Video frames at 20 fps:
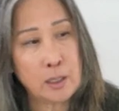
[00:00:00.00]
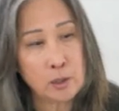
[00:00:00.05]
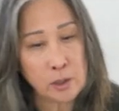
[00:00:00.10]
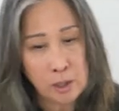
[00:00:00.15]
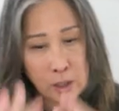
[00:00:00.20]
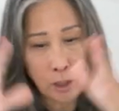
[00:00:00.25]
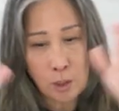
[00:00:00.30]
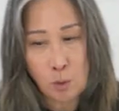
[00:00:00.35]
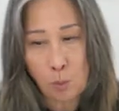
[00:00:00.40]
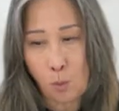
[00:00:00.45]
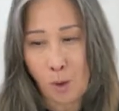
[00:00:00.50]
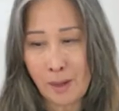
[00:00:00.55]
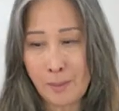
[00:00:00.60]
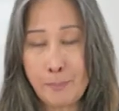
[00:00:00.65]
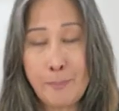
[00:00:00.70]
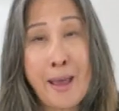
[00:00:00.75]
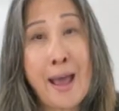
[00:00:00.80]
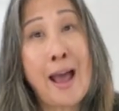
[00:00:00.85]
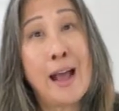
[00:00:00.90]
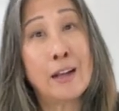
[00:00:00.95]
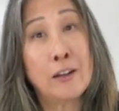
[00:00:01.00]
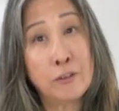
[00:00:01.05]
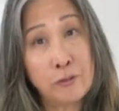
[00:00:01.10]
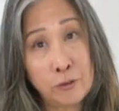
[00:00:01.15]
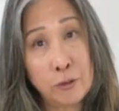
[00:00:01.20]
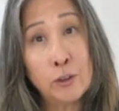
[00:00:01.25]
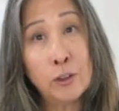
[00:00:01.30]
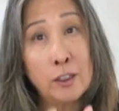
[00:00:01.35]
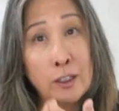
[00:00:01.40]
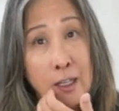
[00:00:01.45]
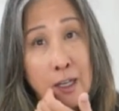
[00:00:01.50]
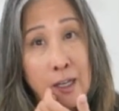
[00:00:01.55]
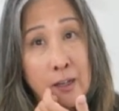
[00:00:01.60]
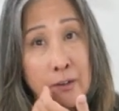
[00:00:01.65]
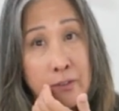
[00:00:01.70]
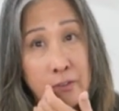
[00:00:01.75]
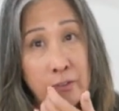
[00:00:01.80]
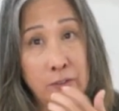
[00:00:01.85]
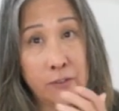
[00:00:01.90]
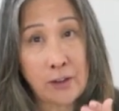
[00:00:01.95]
you know, one bag full
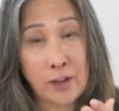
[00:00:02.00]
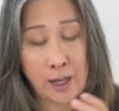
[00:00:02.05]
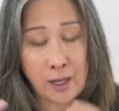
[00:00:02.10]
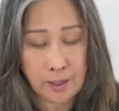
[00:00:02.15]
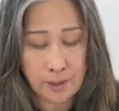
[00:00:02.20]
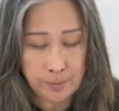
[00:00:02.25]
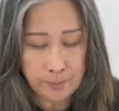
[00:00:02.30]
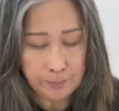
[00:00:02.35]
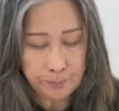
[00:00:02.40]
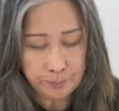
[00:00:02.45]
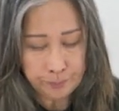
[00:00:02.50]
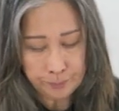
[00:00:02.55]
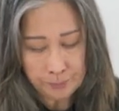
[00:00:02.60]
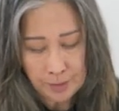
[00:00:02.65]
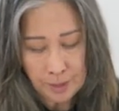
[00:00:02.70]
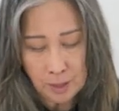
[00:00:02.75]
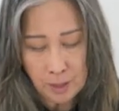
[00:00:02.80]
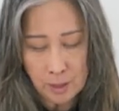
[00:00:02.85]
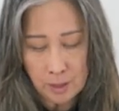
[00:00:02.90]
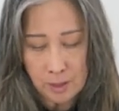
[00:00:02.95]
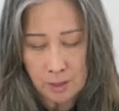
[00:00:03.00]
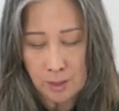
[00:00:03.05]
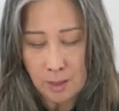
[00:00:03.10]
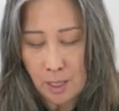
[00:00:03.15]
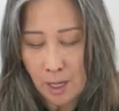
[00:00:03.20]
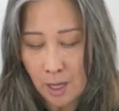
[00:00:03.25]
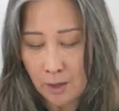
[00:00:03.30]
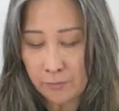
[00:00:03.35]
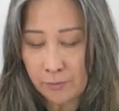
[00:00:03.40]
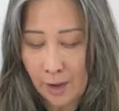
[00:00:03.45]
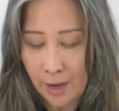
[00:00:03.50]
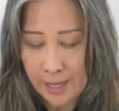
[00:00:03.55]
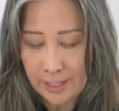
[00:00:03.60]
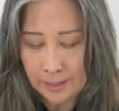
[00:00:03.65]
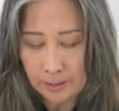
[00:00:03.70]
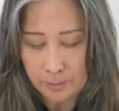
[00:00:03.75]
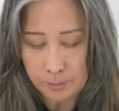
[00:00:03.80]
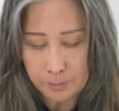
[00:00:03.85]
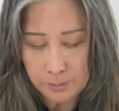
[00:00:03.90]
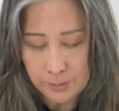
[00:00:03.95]
of
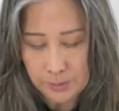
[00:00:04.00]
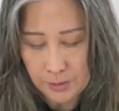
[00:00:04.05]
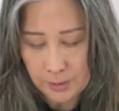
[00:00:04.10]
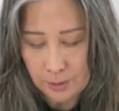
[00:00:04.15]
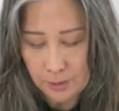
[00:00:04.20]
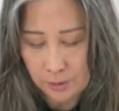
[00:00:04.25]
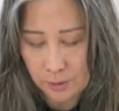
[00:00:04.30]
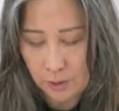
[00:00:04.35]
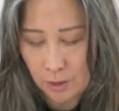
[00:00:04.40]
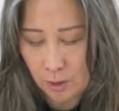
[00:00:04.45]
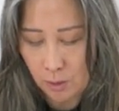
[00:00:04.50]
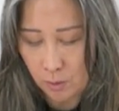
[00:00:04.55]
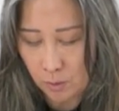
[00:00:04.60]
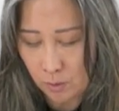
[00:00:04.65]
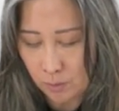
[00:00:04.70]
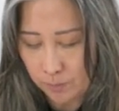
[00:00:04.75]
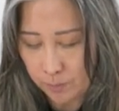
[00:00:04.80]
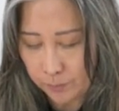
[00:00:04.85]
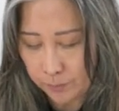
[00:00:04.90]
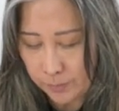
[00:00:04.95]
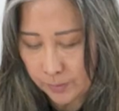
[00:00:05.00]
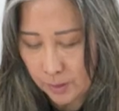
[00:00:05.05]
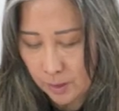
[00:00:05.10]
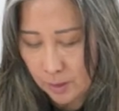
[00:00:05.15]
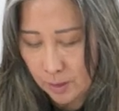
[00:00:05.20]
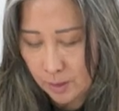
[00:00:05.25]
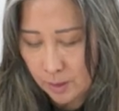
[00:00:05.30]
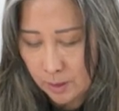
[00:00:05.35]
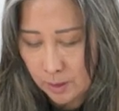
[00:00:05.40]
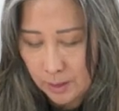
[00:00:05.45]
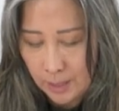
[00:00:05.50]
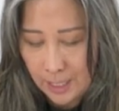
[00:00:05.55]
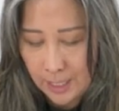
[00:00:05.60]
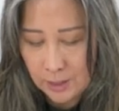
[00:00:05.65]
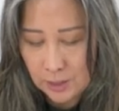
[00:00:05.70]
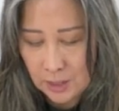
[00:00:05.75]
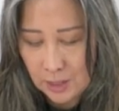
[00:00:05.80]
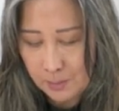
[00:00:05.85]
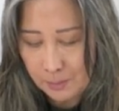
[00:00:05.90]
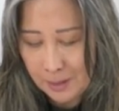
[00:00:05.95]
items. So, and
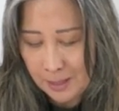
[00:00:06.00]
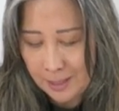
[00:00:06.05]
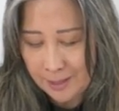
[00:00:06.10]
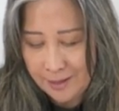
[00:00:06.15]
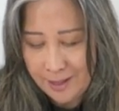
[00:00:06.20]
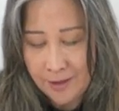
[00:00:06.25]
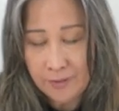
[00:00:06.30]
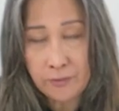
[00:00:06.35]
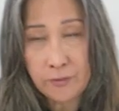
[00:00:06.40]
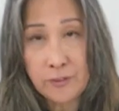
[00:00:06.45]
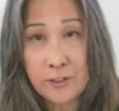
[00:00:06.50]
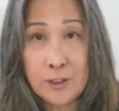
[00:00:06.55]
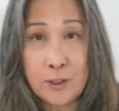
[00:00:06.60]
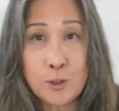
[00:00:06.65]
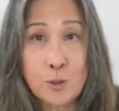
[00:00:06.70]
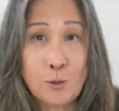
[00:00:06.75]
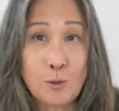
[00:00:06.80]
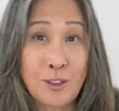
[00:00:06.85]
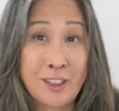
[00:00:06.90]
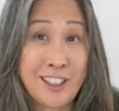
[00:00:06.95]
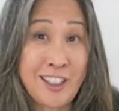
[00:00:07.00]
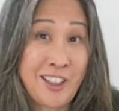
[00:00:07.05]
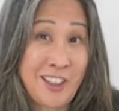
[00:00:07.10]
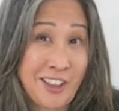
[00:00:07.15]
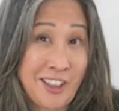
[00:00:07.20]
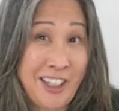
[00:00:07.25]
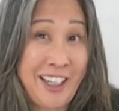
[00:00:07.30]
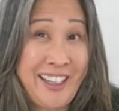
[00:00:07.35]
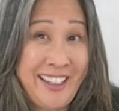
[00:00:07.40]
to me that feels really good.